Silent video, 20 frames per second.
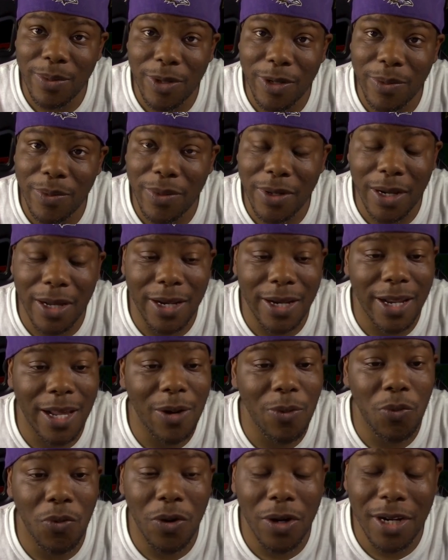moment. And
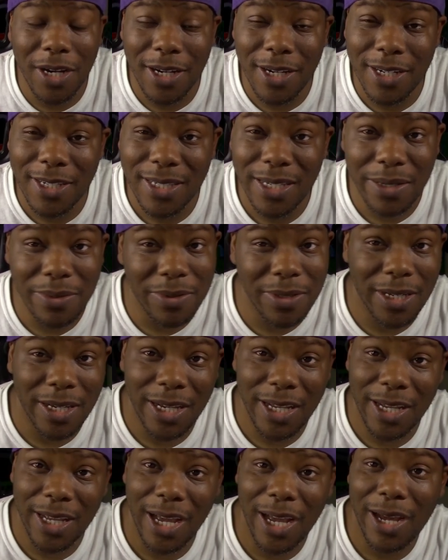that one interception
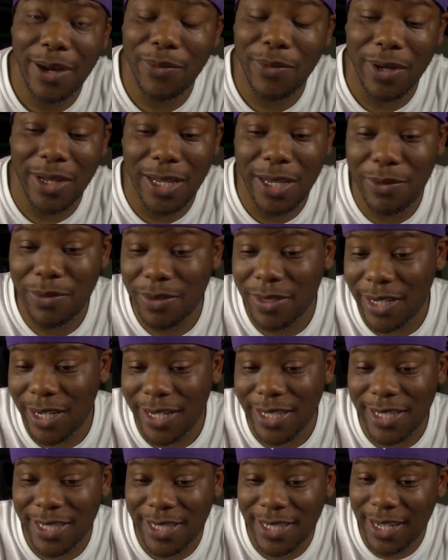he got when he was
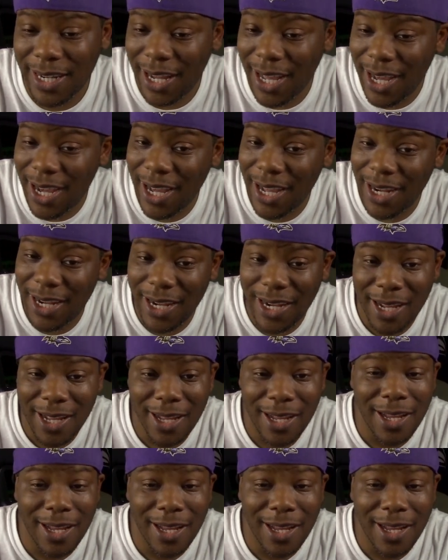like sliding,